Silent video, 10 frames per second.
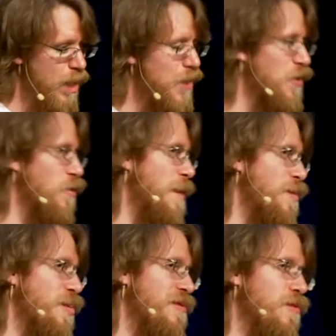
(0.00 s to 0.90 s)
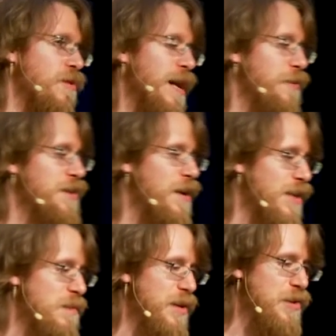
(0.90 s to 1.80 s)
So remember before how we
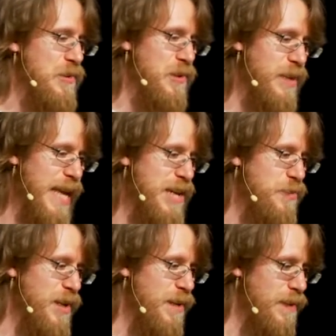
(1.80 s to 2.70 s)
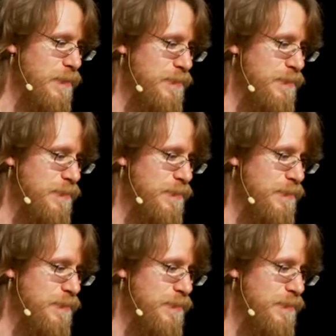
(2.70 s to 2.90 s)
talked about user engagement.